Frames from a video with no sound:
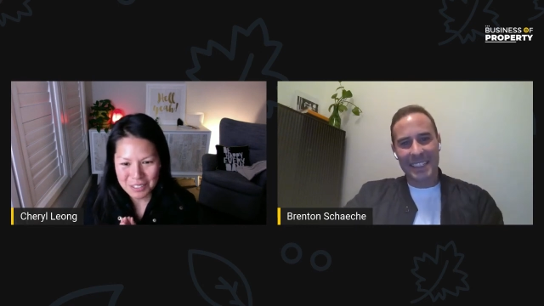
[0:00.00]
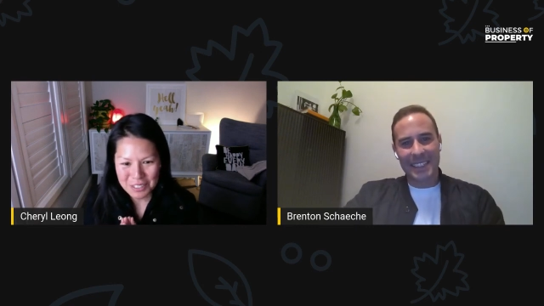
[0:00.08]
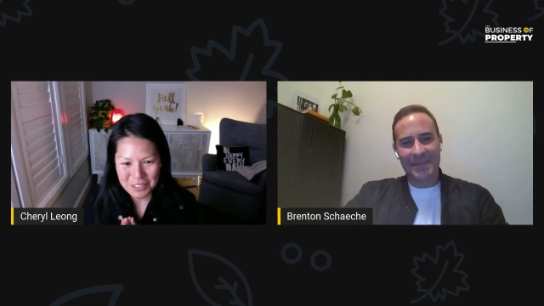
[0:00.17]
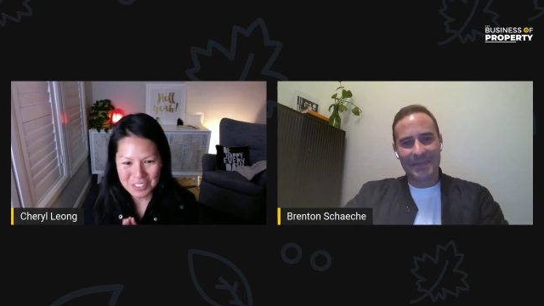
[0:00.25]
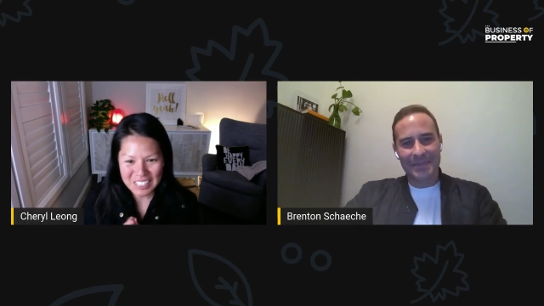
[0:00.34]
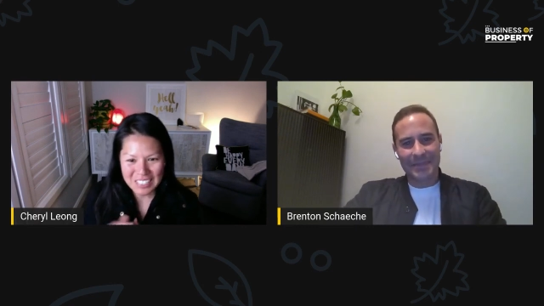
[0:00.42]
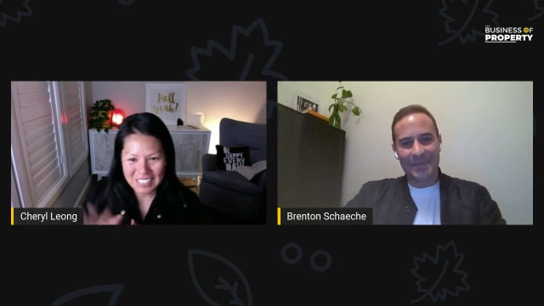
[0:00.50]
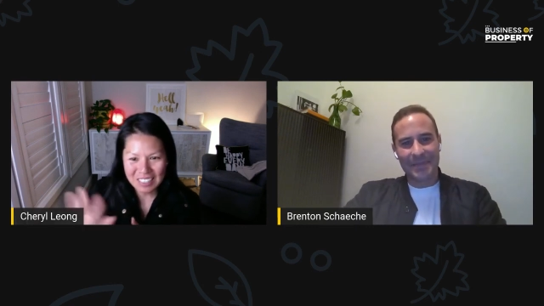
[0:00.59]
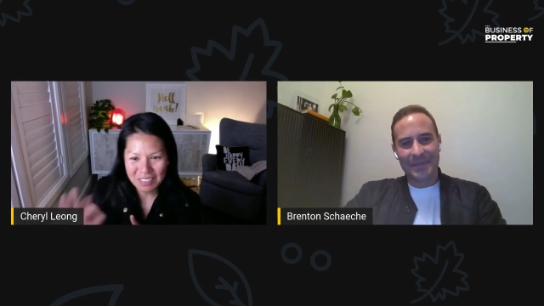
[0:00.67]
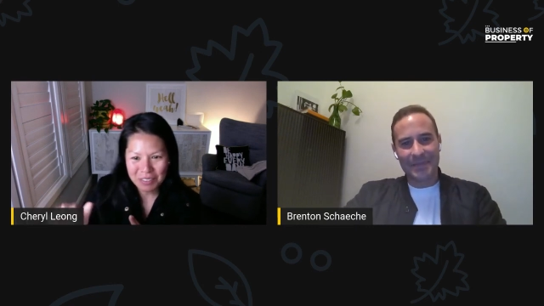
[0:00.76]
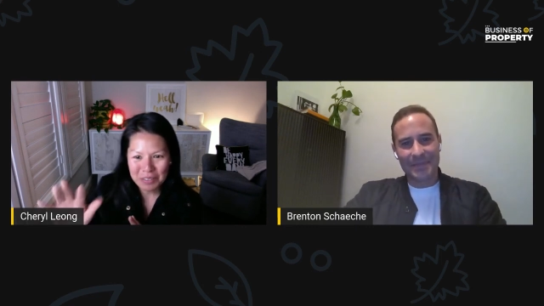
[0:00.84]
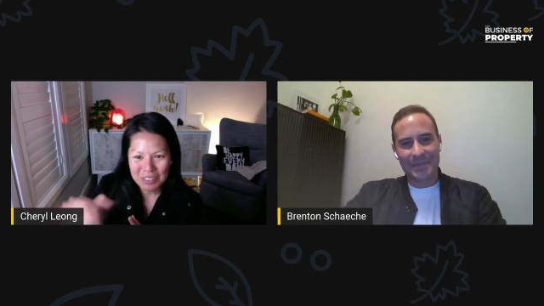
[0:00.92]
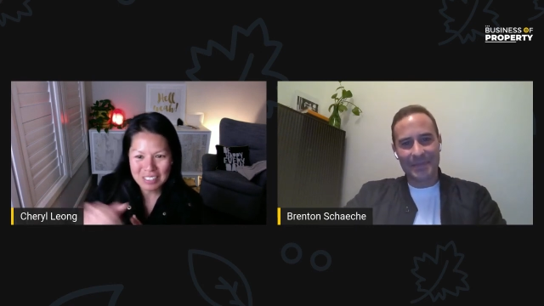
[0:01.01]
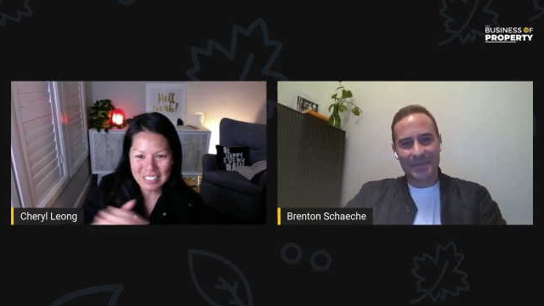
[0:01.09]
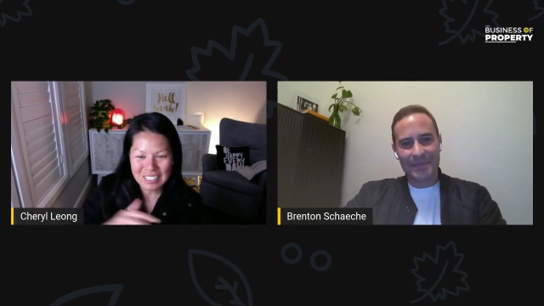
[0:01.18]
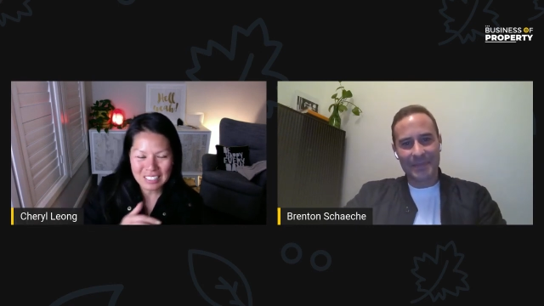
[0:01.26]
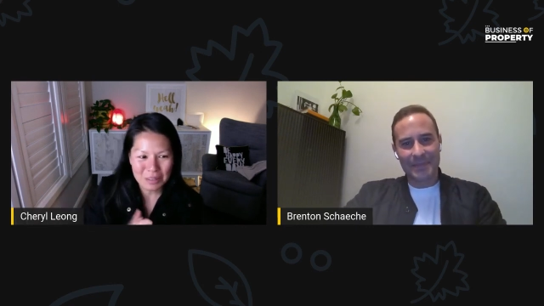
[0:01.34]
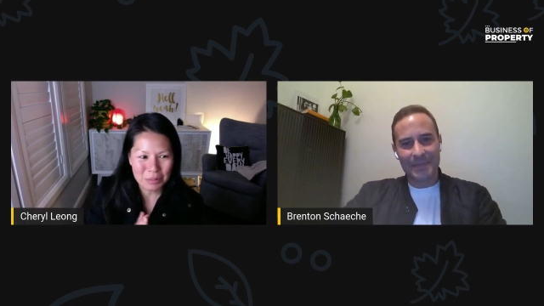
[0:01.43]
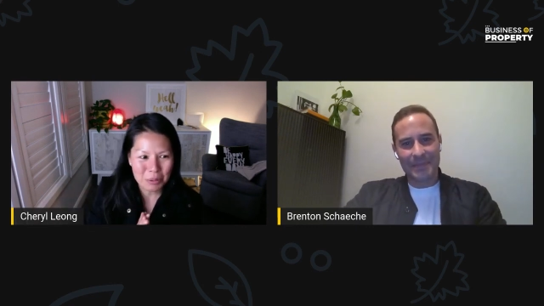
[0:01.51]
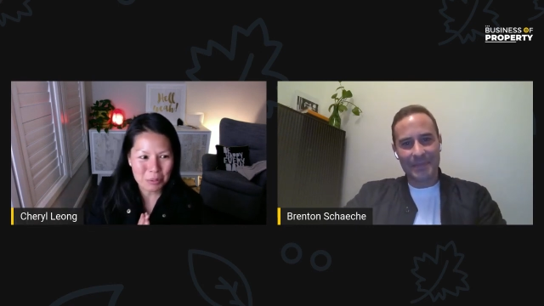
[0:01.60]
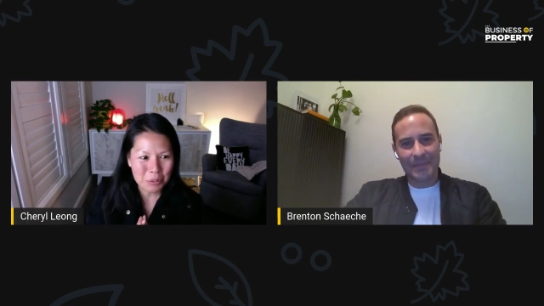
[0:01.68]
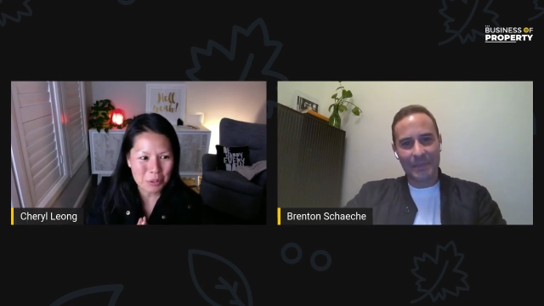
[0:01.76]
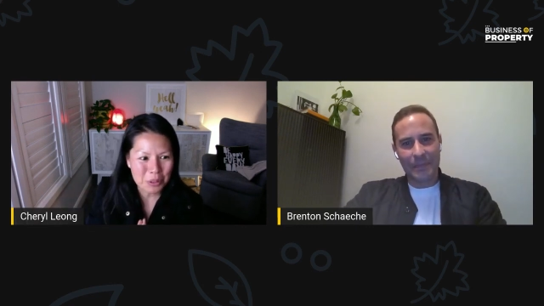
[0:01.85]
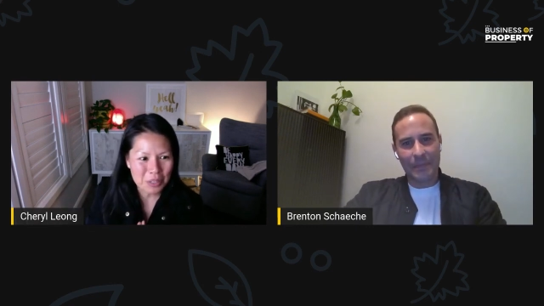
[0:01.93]
Speaker 1: again for joining us. Everyone that's come on
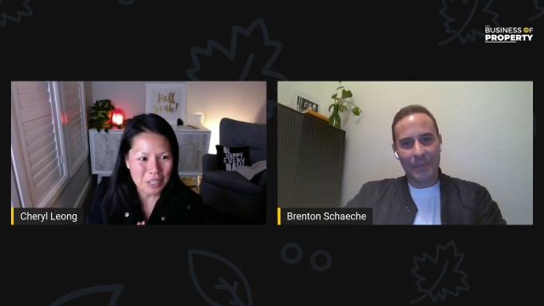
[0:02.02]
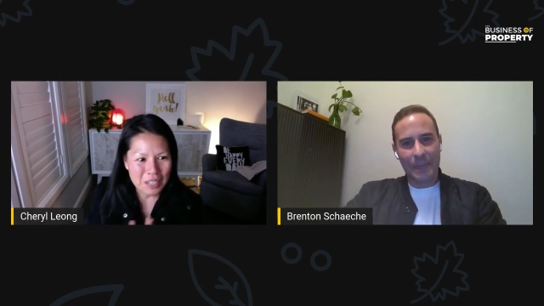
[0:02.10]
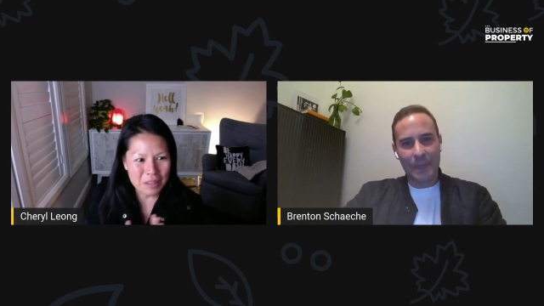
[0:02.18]
board,